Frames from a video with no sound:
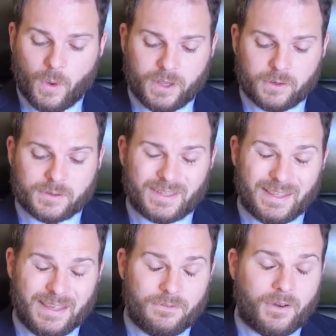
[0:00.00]
where you can see
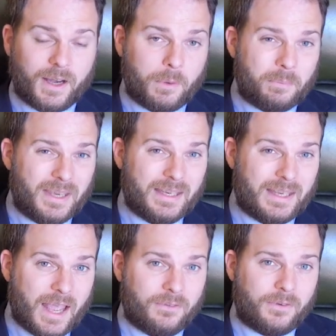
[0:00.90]
the final
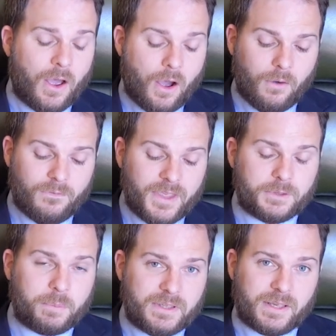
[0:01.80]
PDF of
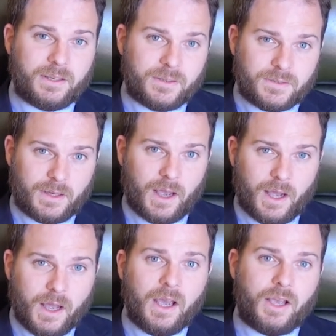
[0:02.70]
this particular cigar,